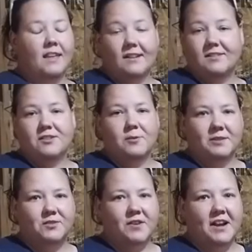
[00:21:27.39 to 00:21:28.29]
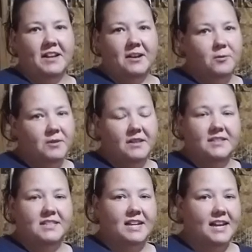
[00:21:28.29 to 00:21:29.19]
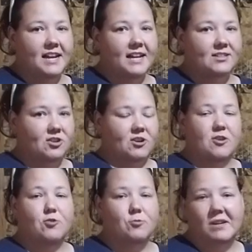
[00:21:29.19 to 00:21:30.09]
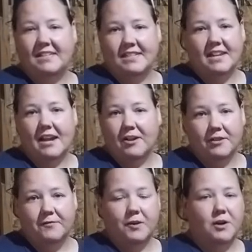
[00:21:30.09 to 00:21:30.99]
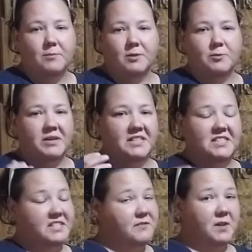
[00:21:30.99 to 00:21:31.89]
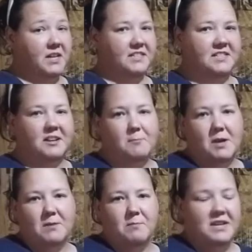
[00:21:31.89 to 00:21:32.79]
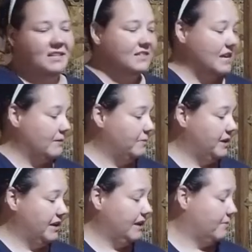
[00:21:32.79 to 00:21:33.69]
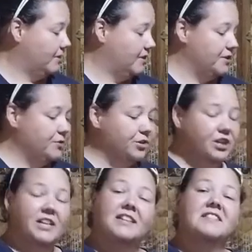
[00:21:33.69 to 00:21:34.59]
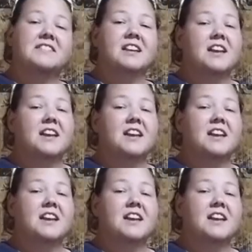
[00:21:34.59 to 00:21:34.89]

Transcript: Thanks so much for hanging out with us today, guys, on our crazy day on the farm between Steve getting stung by the bees and picking up our new chickens.